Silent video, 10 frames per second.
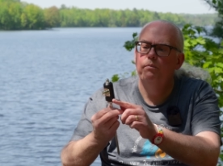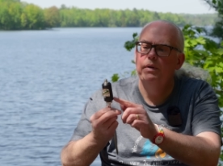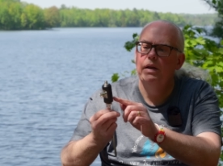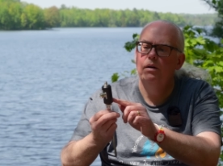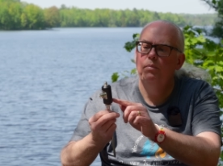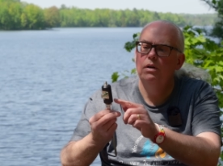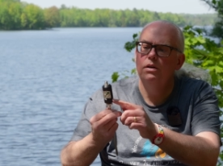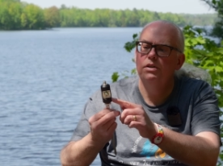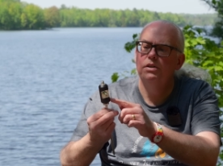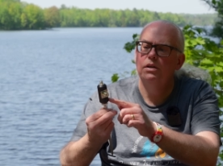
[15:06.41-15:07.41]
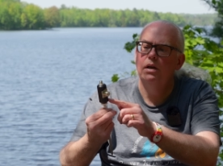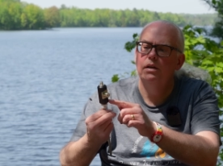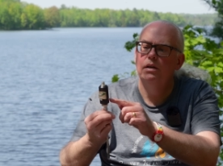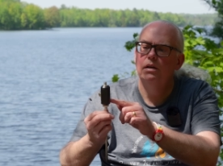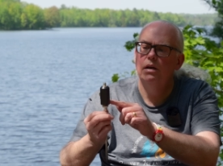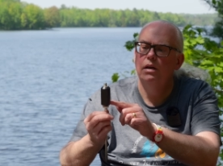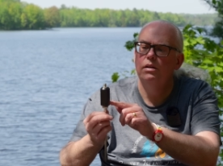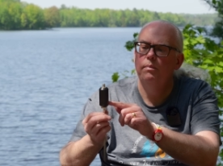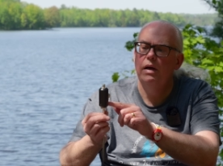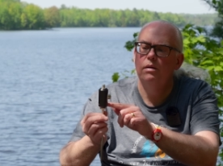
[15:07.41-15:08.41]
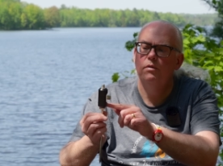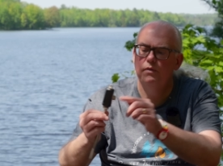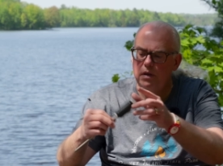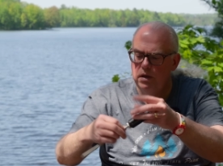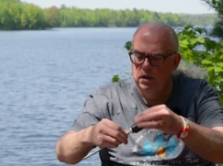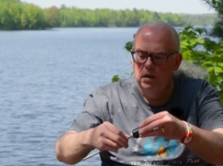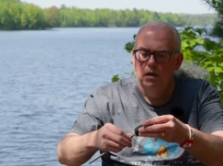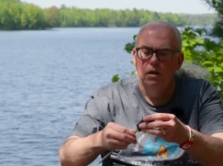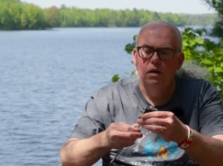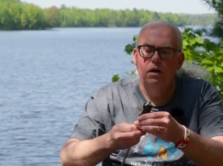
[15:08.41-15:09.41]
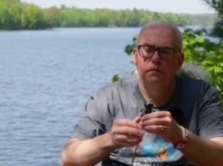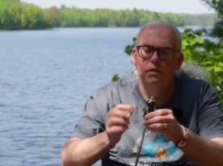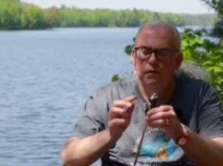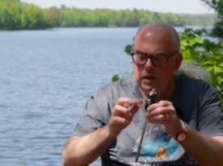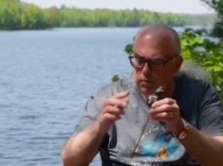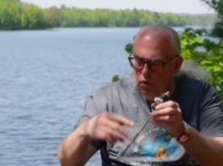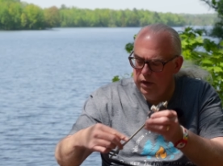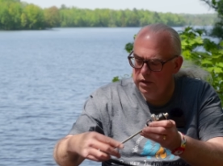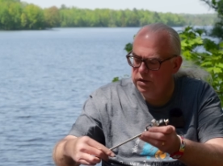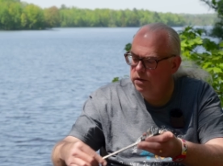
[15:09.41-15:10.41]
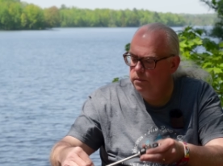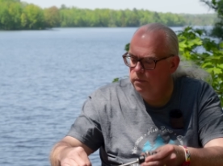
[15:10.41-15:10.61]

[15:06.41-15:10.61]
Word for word: banana plugs on, on the bottom of the, of the feed point.